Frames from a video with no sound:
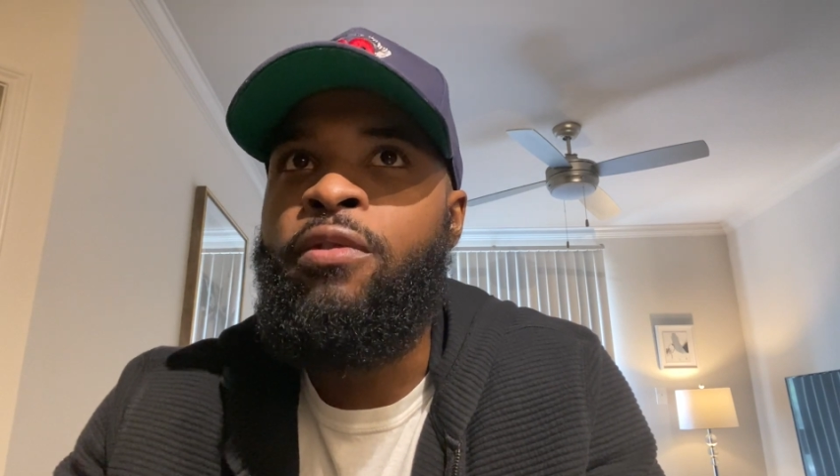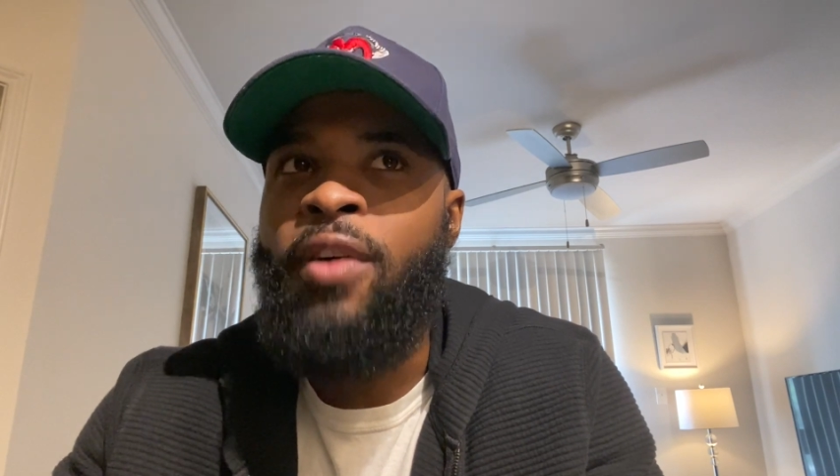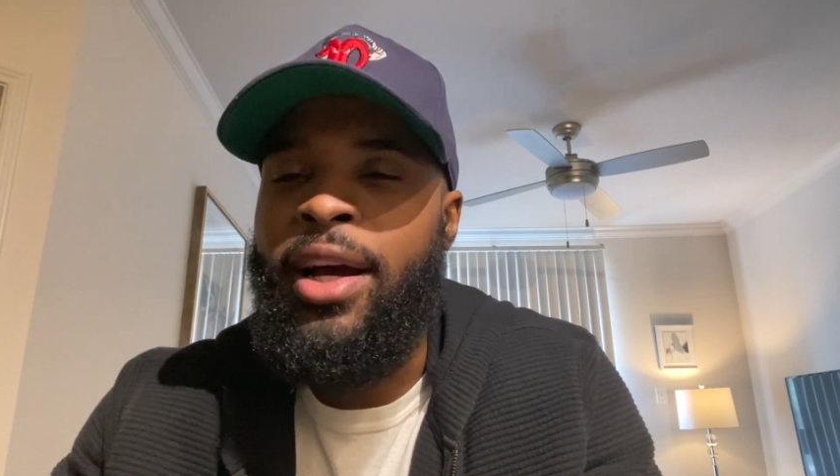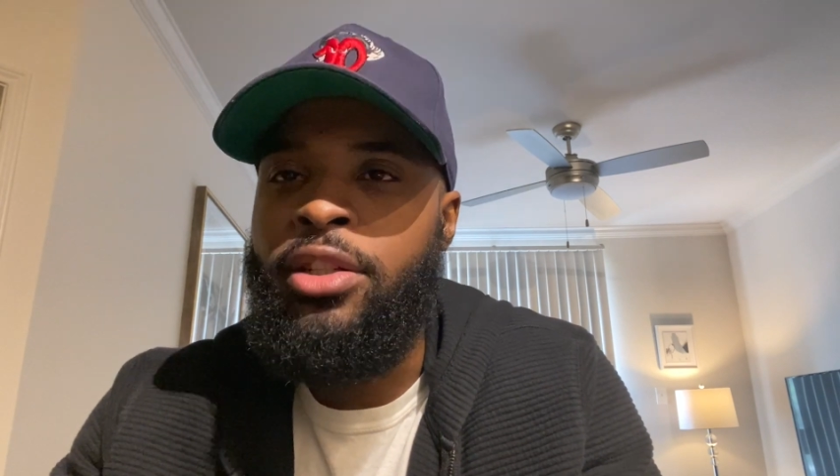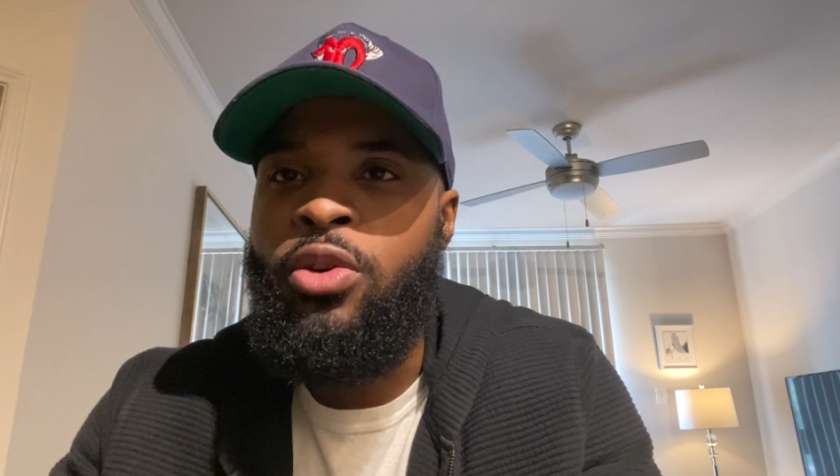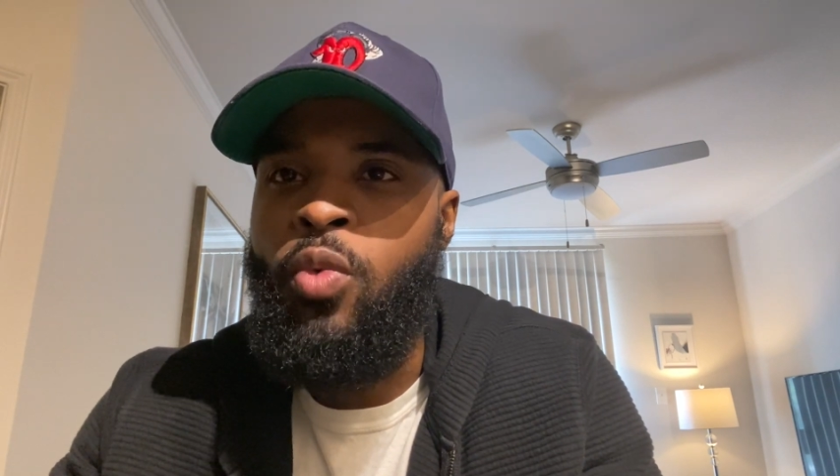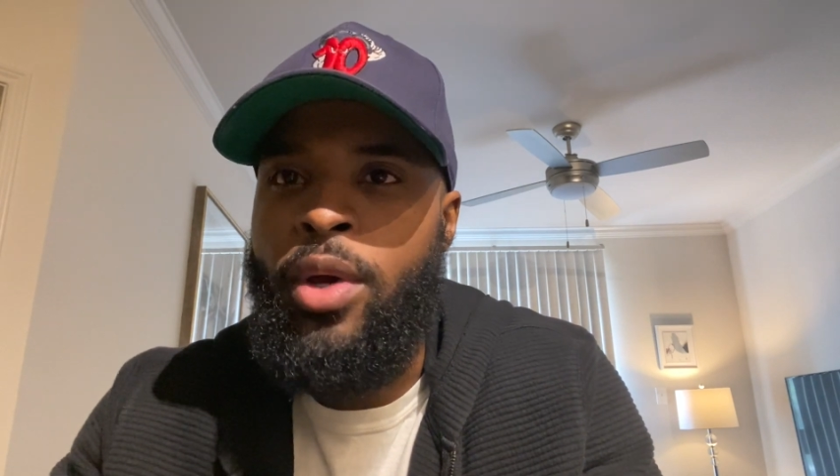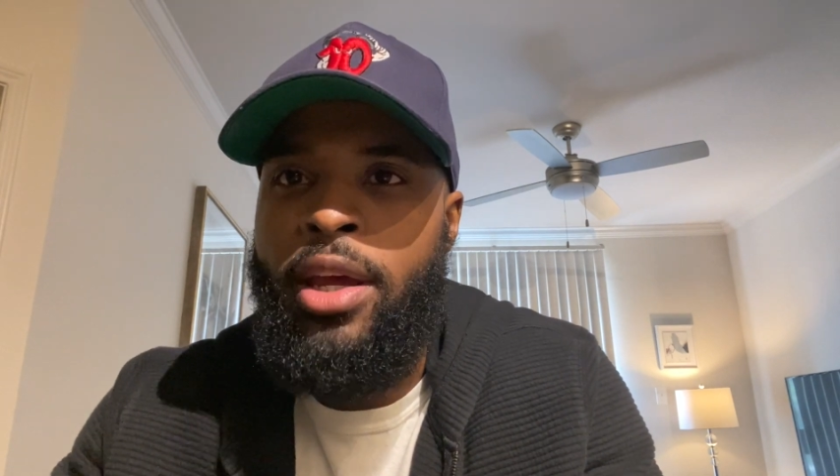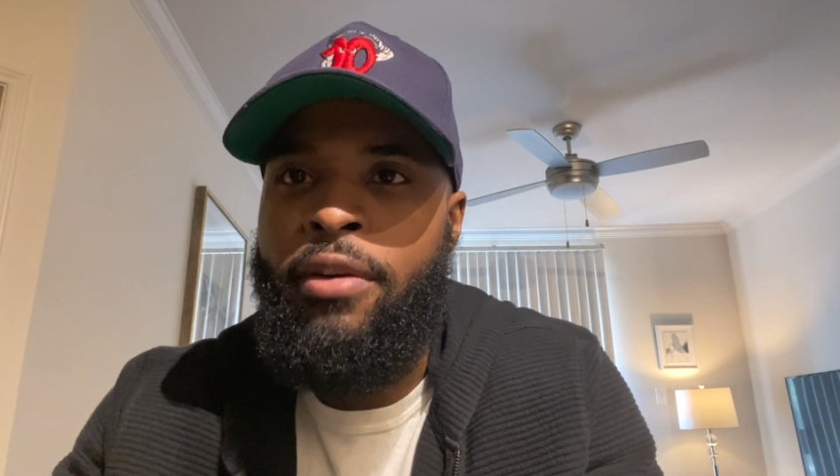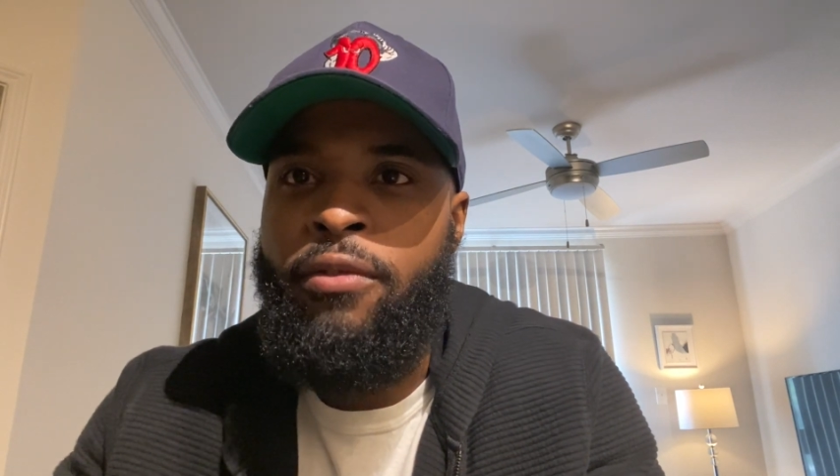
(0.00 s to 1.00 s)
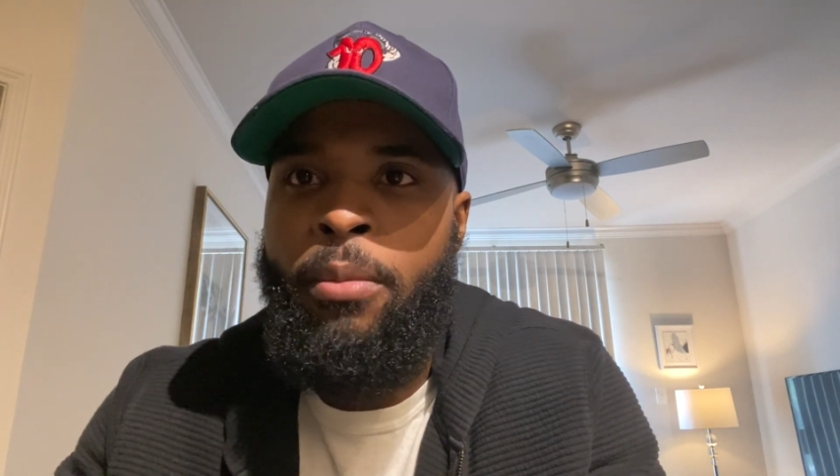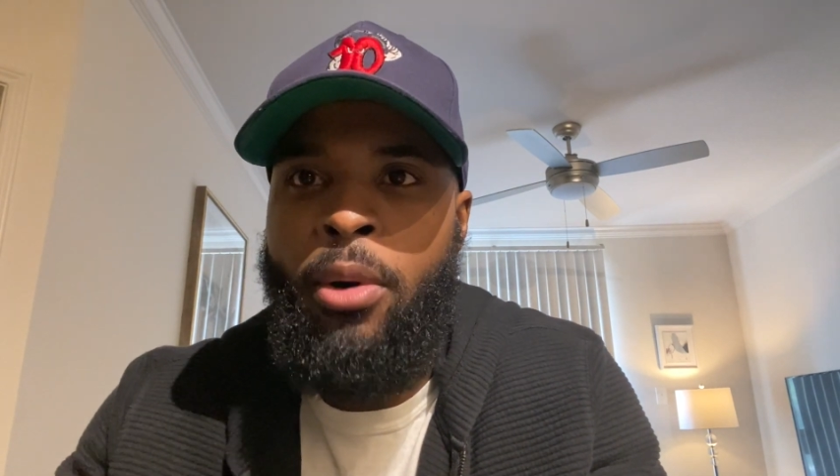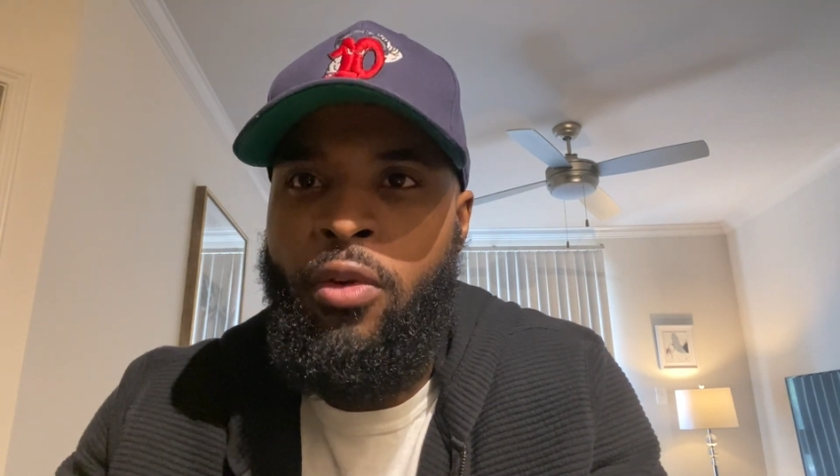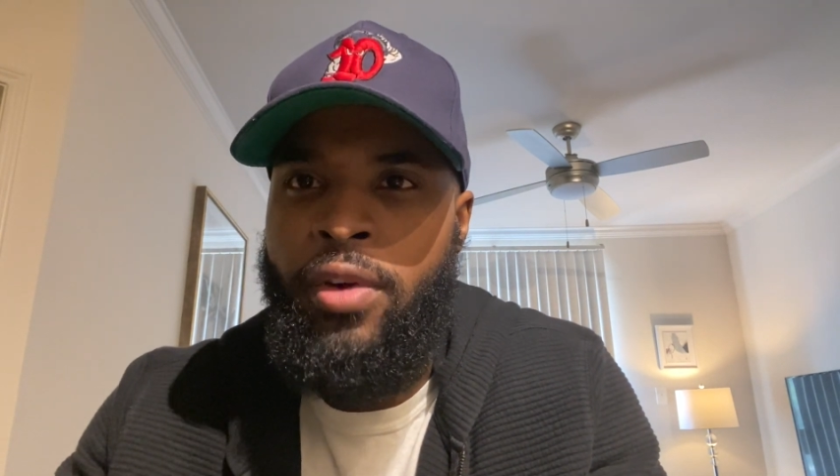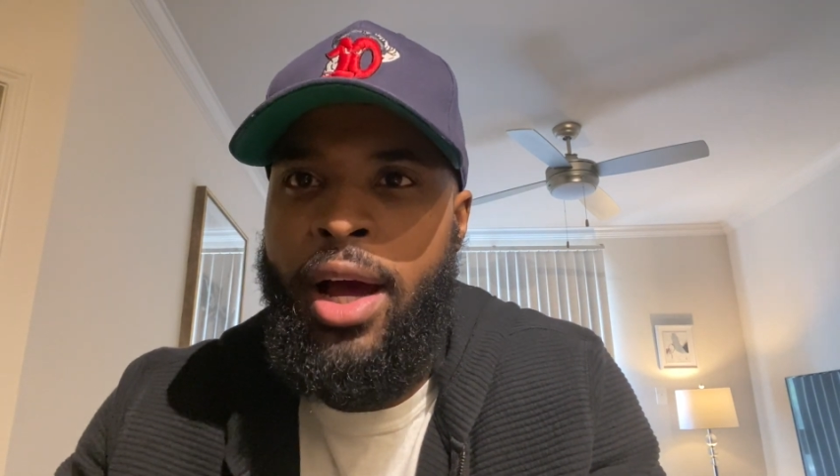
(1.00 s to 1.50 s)
fight to win for
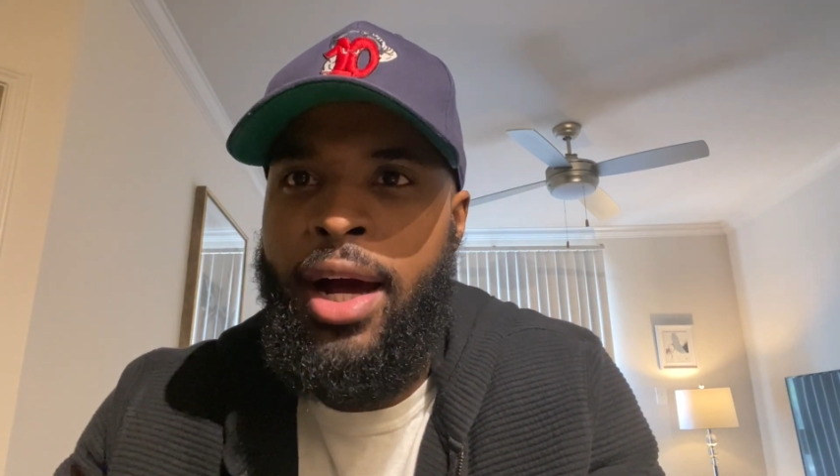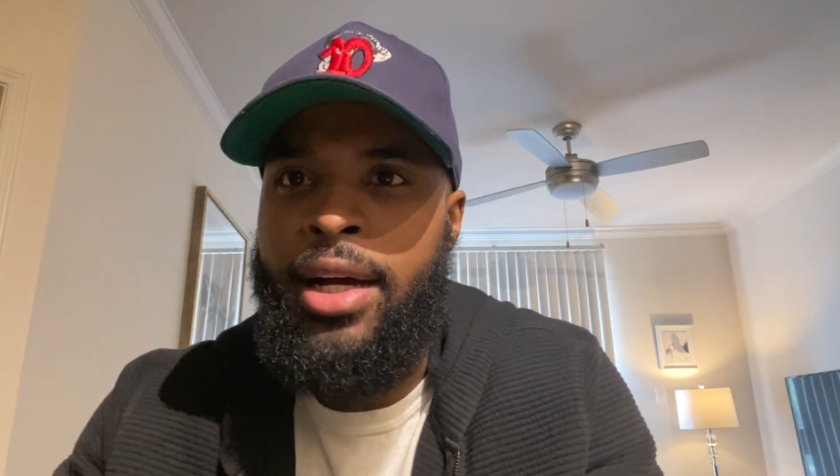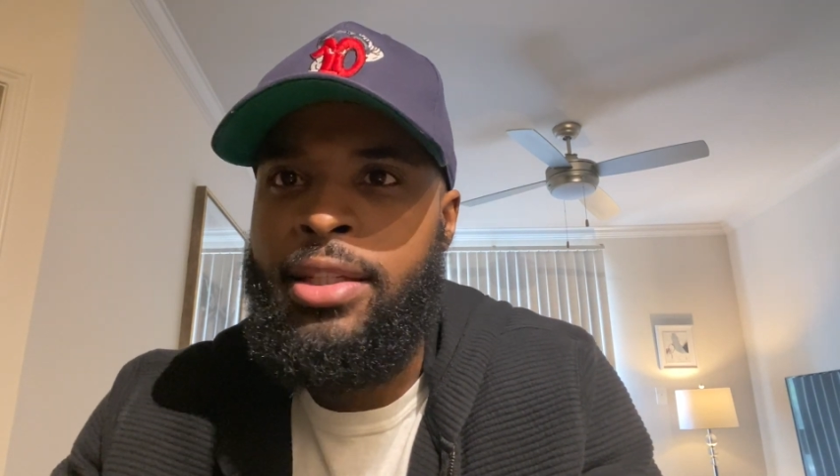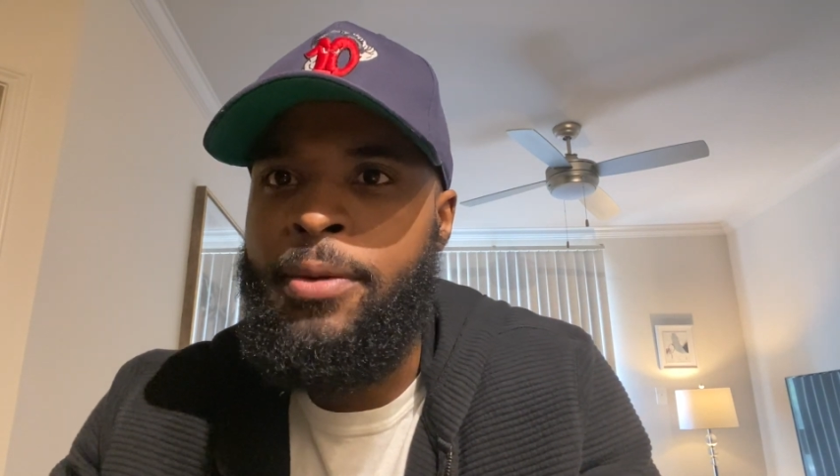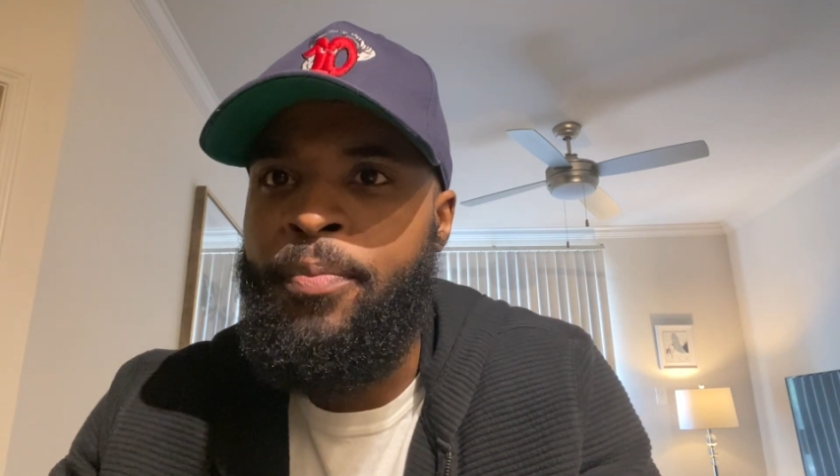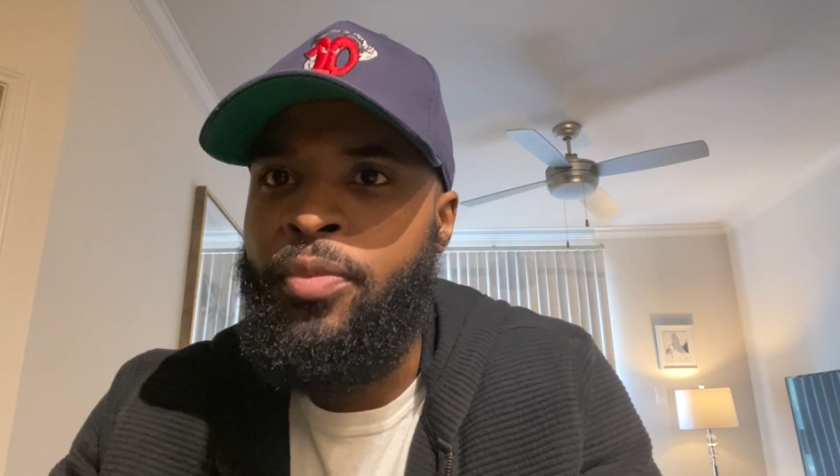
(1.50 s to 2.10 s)
both guys.